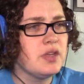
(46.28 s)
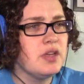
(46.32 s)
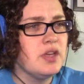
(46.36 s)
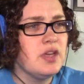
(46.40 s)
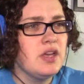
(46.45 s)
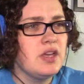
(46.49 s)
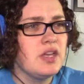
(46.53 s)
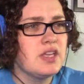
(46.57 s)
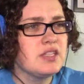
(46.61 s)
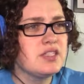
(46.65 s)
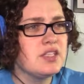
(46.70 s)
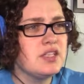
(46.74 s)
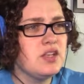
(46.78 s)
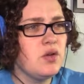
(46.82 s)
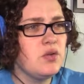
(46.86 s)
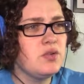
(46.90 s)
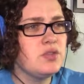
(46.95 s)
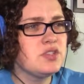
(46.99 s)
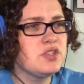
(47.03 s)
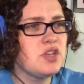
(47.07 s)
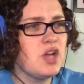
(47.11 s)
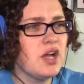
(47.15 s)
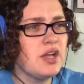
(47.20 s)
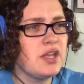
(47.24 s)
You see, no one's
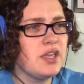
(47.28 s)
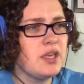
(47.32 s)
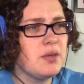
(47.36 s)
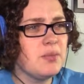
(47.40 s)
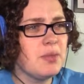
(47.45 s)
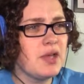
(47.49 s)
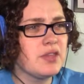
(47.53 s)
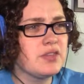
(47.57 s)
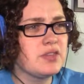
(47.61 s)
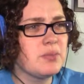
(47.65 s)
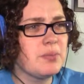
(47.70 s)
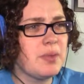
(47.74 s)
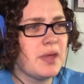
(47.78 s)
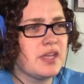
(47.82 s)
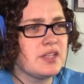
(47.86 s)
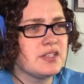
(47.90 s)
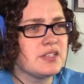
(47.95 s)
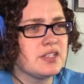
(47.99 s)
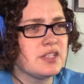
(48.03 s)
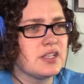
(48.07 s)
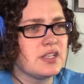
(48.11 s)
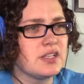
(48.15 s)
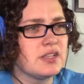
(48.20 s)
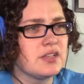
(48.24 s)
talking about the
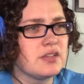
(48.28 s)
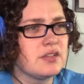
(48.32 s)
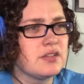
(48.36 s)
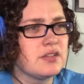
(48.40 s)
painting.